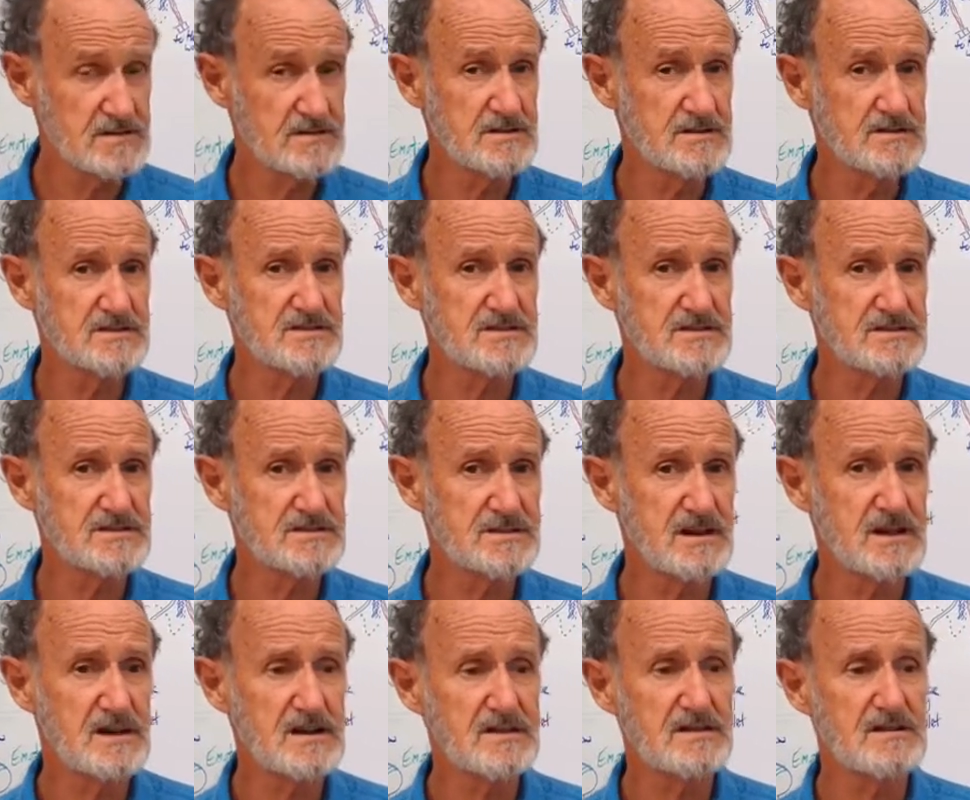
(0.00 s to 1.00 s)
and then she
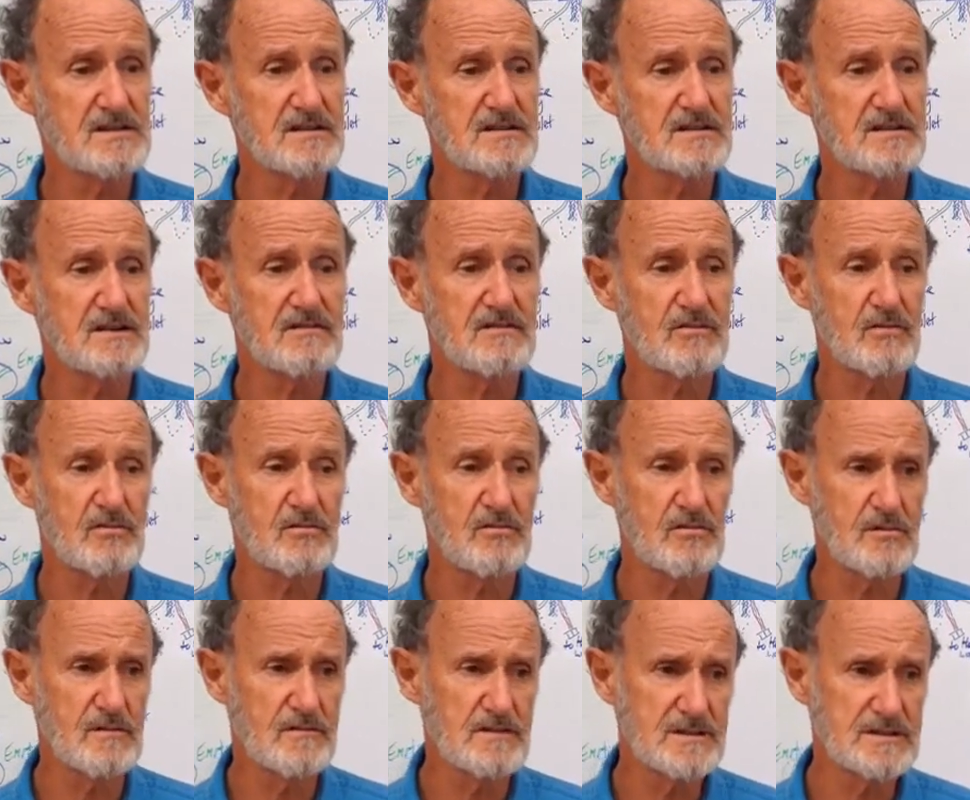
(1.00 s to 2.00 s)
started to have
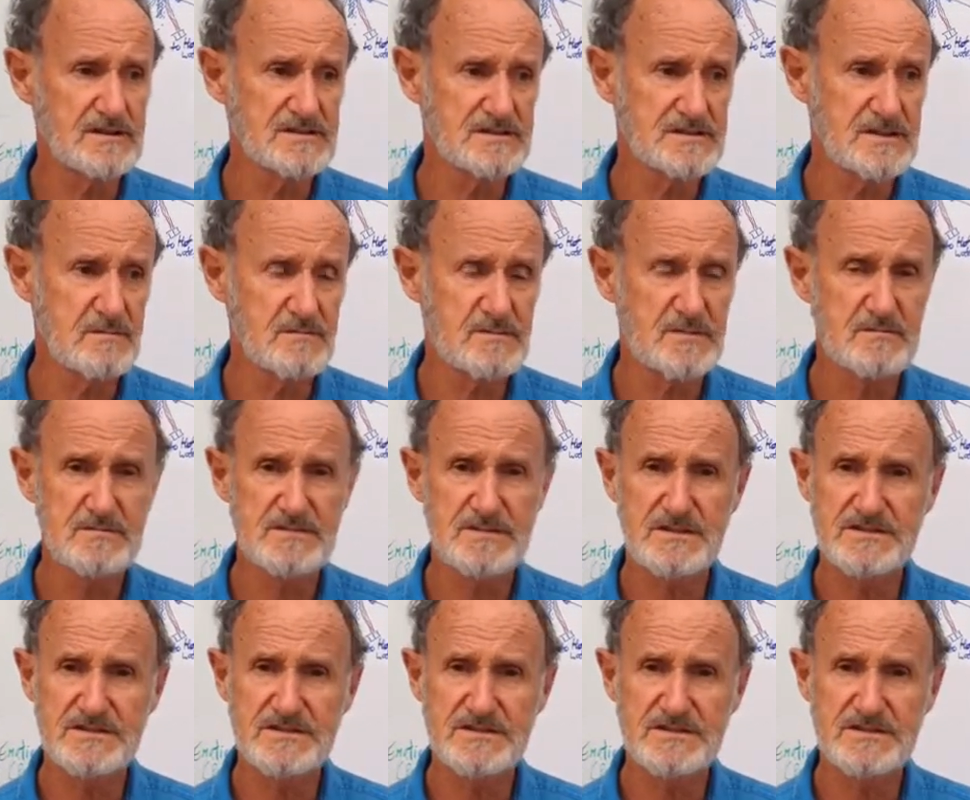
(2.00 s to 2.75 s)
all of these symptoms,